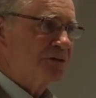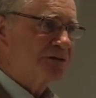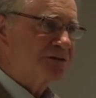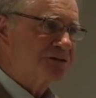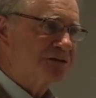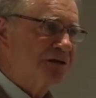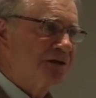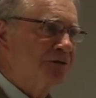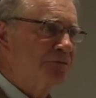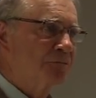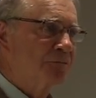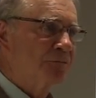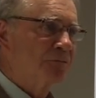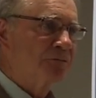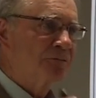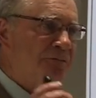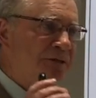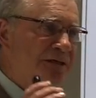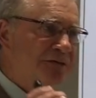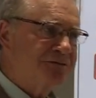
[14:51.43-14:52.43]

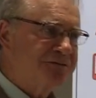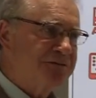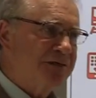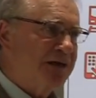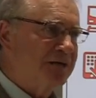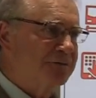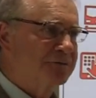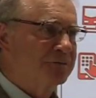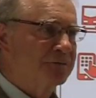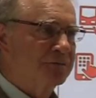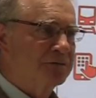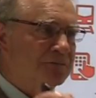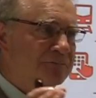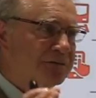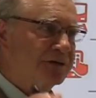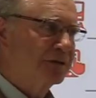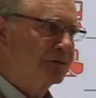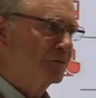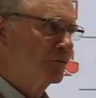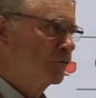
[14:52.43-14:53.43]
single sector of
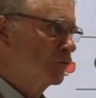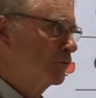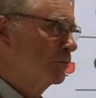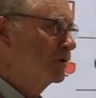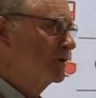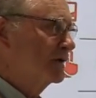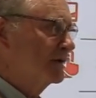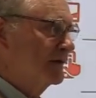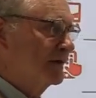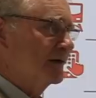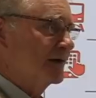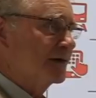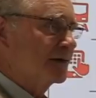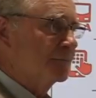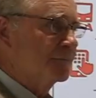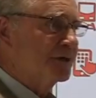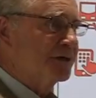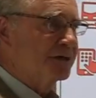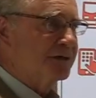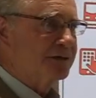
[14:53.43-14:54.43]
the global
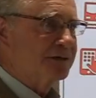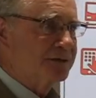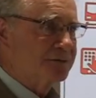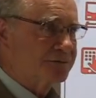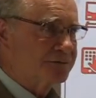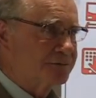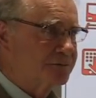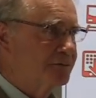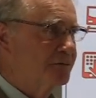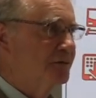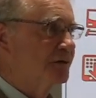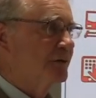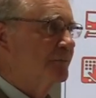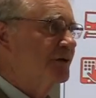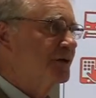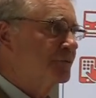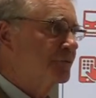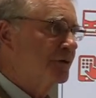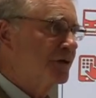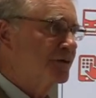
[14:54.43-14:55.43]
economy is going to
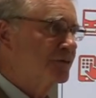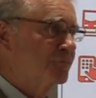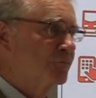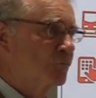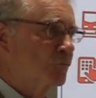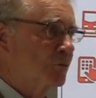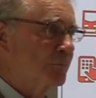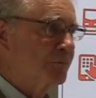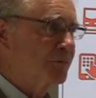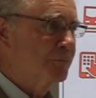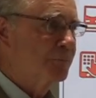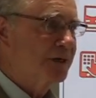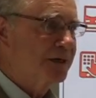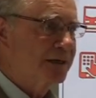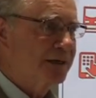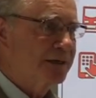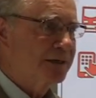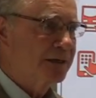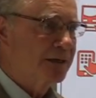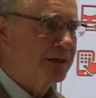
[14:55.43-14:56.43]
be transformed by
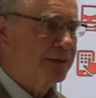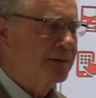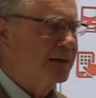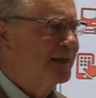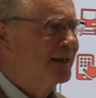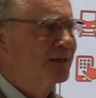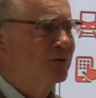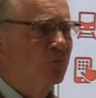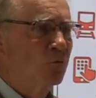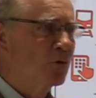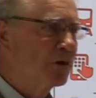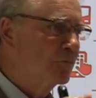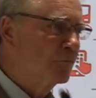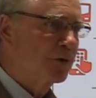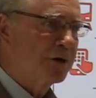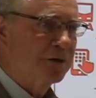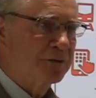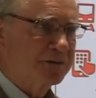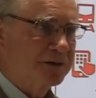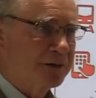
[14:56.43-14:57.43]
AI in one
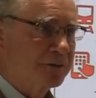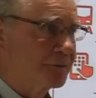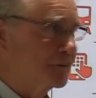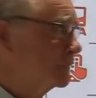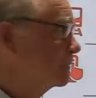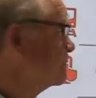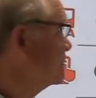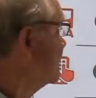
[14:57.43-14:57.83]
way or the other.